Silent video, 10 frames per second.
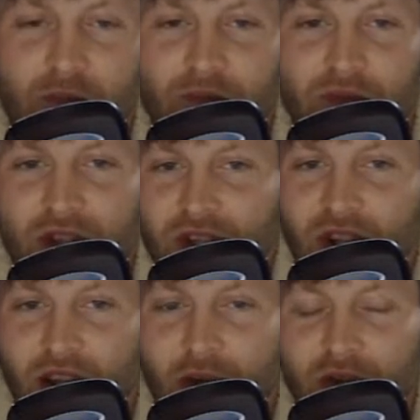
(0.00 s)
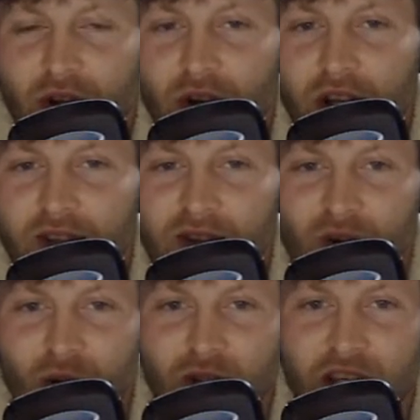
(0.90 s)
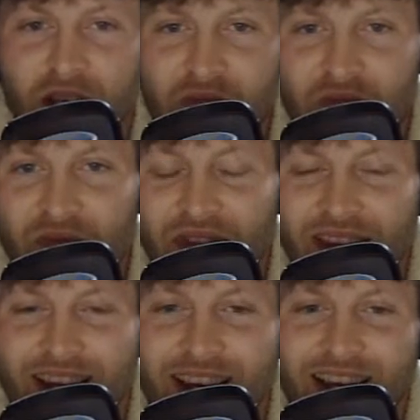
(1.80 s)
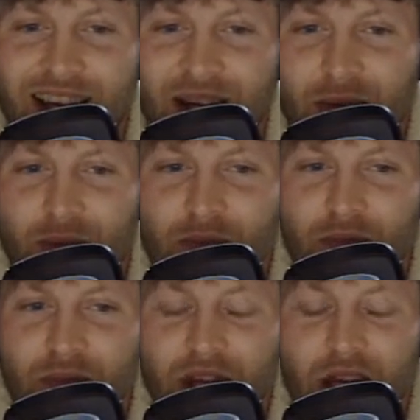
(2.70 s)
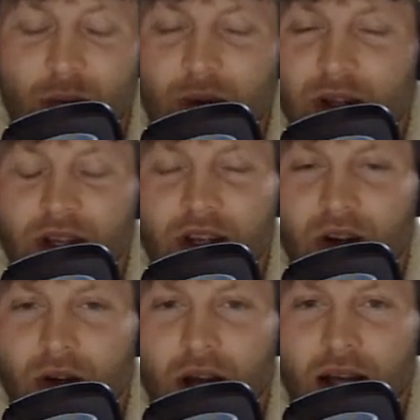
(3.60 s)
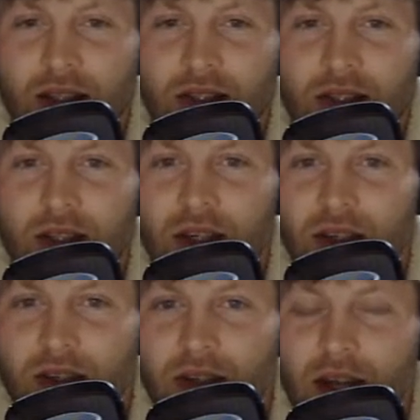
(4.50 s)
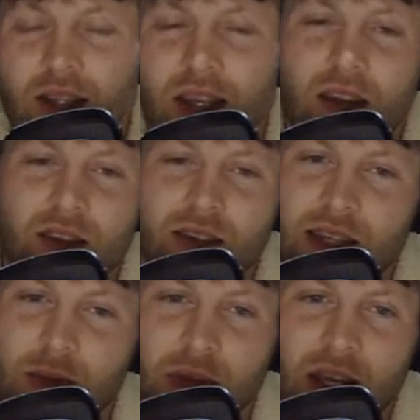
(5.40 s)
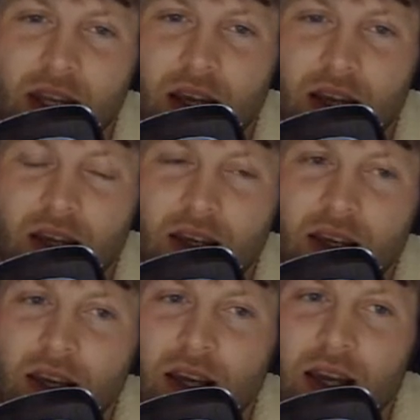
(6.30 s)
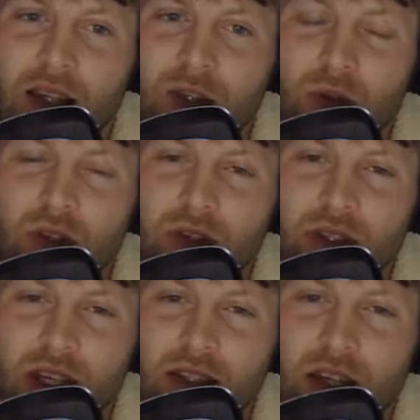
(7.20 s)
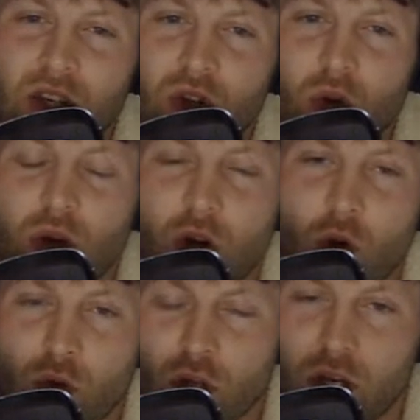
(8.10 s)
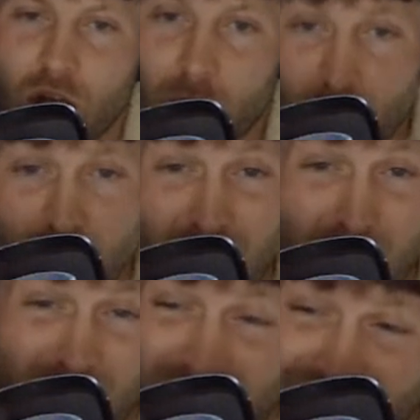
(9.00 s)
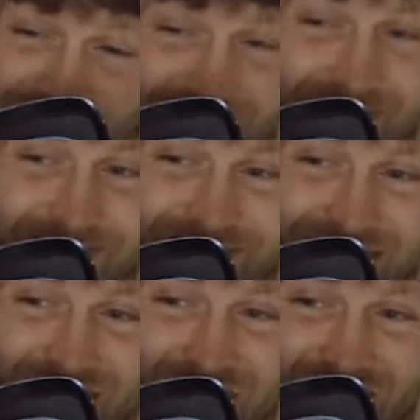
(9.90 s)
just to let him start against his old team. But at the end of the day, man, it's one of those things like you don't want to overlook an opponent, but they're just